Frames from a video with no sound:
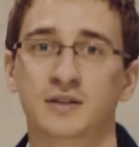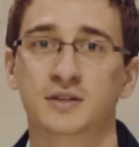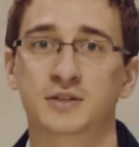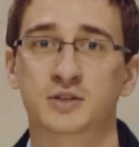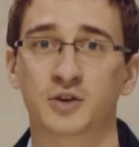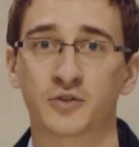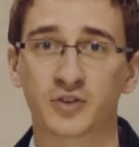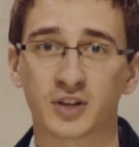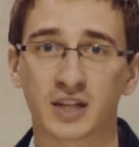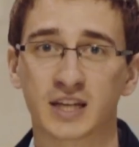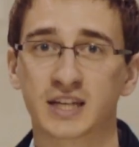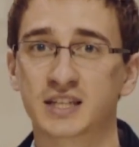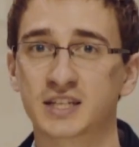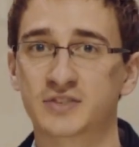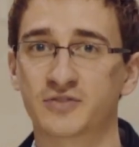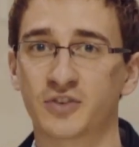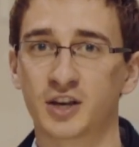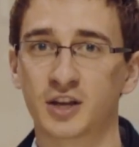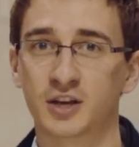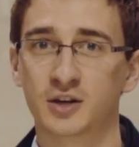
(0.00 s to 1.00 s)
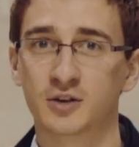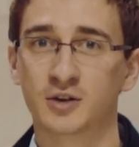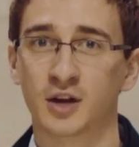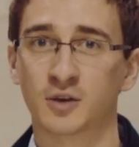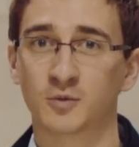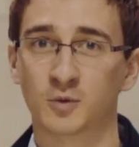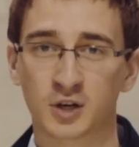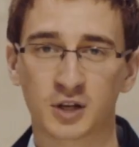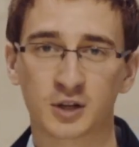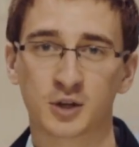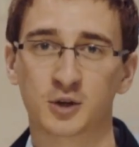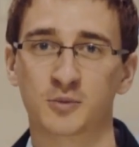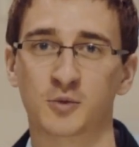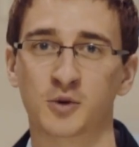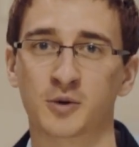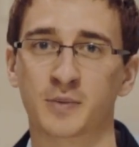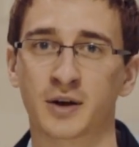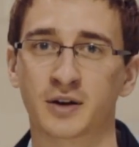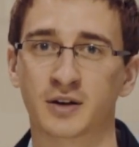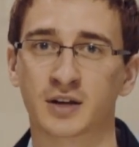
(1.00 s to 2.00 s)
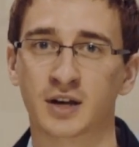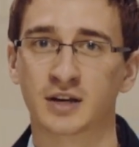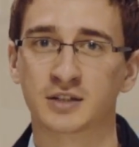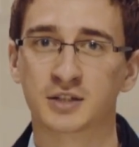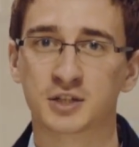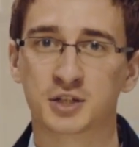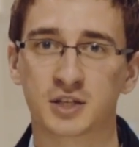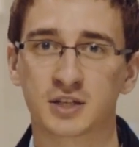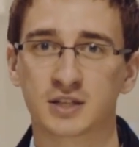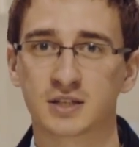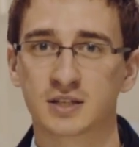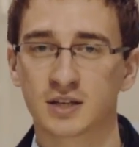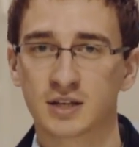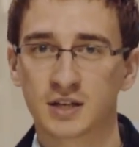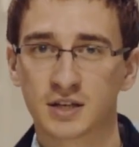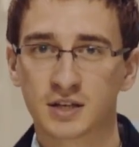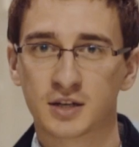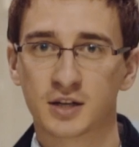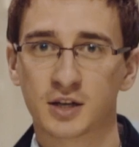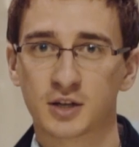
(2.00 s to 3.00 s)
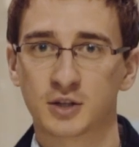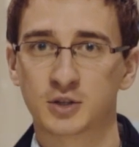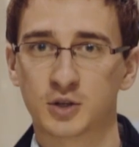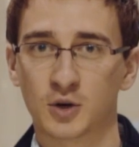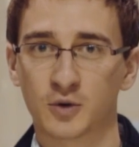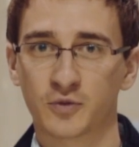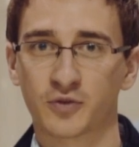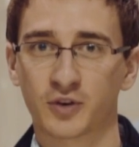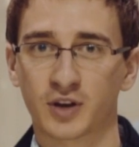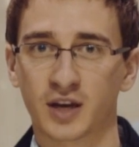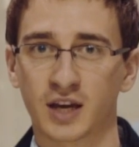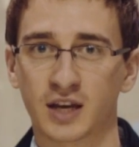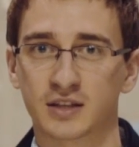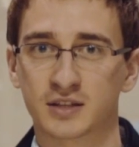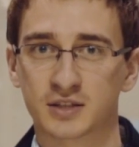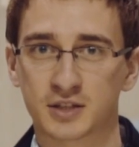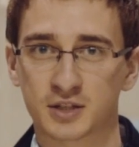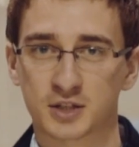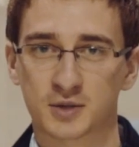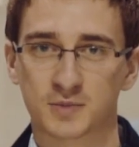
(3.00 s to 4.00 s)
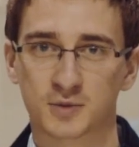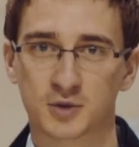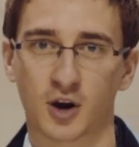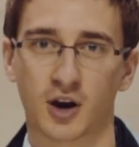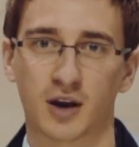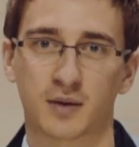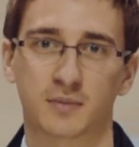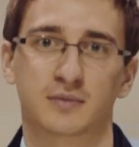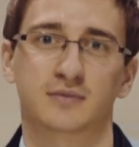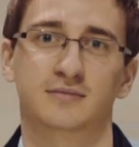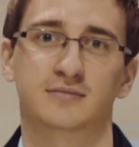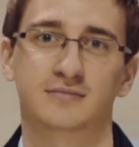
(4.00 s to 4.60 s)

So if you like this video and want to learn more about colleges, don't forget to subscribe.